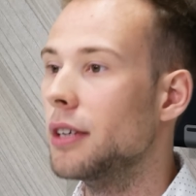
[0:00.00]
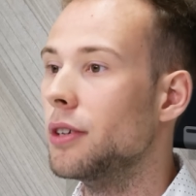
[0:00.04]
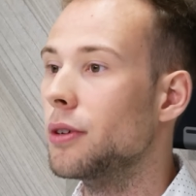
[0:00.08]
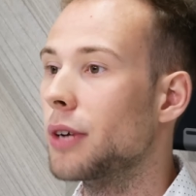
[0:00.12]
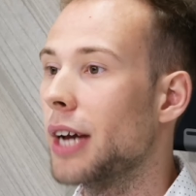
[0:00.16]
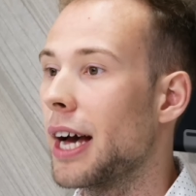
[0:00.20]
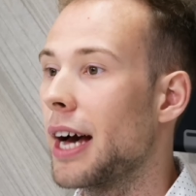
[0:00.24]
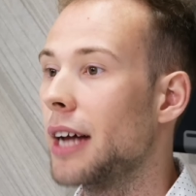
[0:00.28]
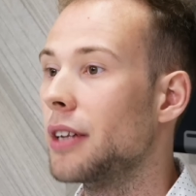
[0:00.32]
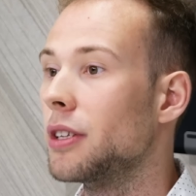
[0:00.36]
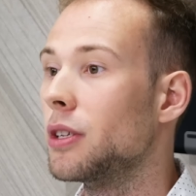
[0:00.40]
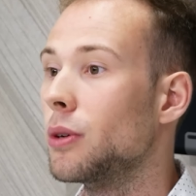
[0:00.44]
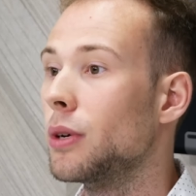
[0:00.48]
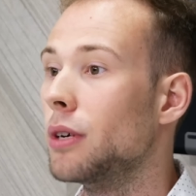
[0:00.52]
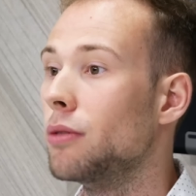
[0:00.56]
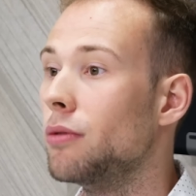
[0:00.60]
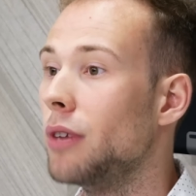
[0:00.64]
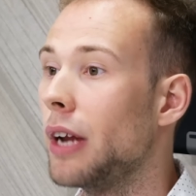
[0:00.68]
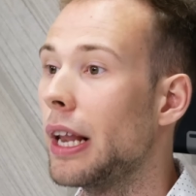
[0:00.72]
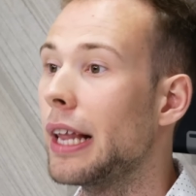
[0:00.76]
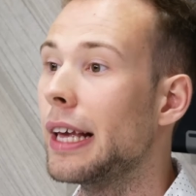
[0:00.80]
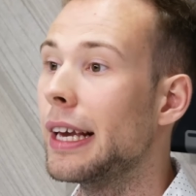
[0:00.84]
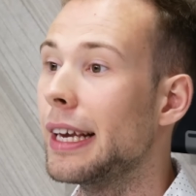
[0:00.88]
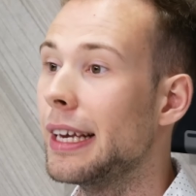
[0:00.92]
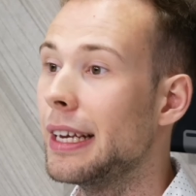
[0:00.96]
you can do
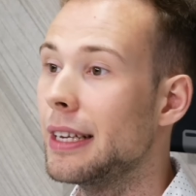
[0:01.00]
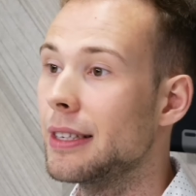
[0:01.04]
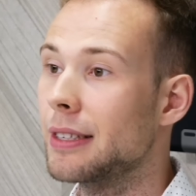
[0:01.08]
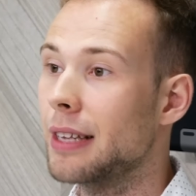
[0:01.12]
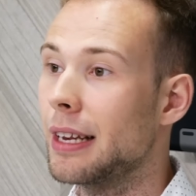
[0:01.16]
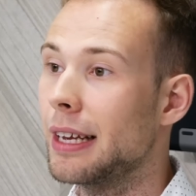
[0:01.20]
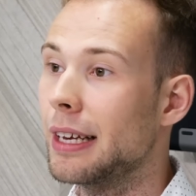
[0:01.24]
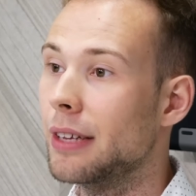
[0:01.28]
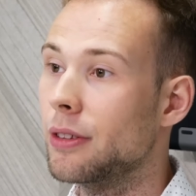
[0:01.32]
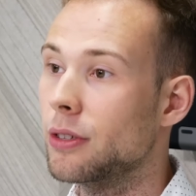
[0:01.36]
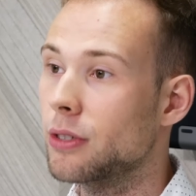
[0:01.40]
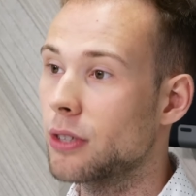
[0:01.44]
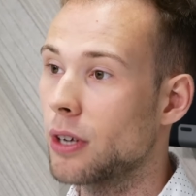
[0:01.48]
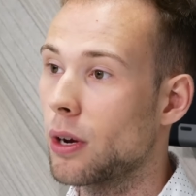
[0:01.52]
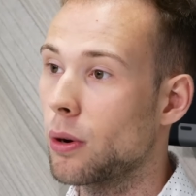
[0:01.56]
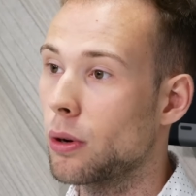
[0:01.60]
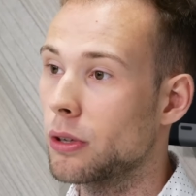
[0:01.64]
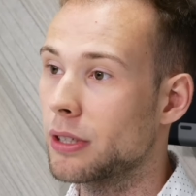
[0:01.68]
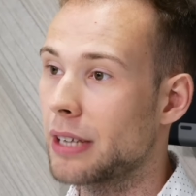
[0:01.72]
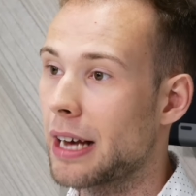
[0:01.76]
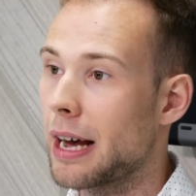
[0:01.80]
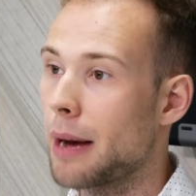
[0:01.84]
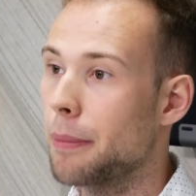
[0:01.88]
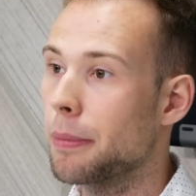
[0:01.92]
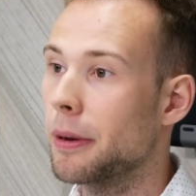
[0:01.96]
it really easily in the
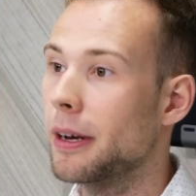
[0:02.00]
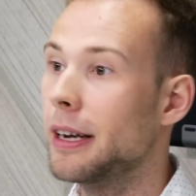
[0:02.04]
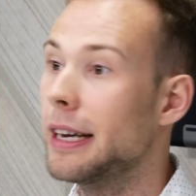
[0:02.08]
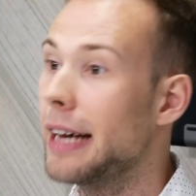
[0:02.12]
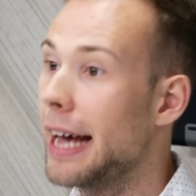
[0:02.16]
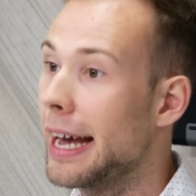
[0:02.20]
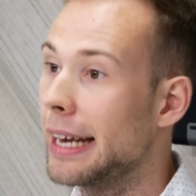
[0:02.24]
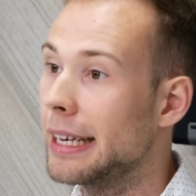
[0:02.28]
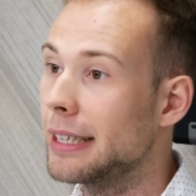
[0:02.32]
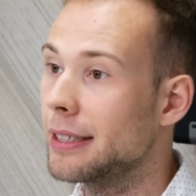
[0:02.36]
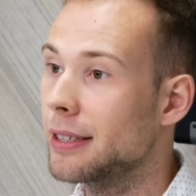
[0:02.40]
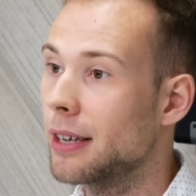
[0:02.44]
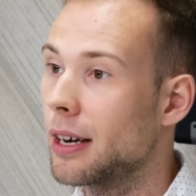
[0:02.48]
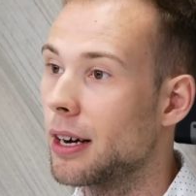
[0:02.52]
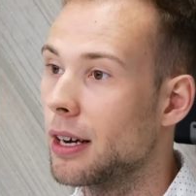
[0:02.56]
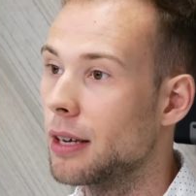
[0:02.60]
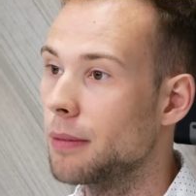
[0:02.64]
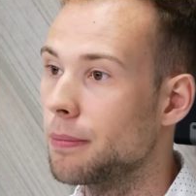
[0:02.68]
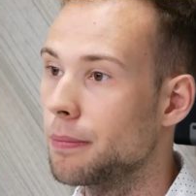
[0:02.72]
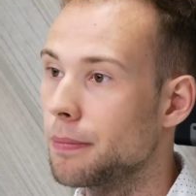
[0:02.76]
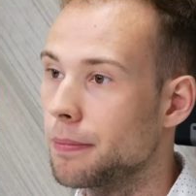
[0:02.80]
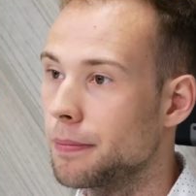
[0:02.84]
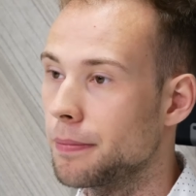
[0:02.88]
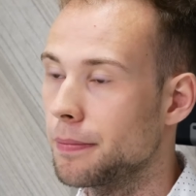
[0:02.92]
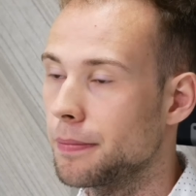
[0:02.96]
Sonos app at any
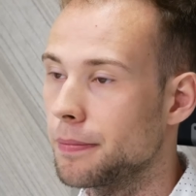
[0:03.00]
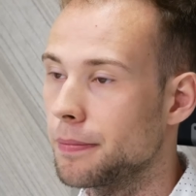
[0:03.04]
time.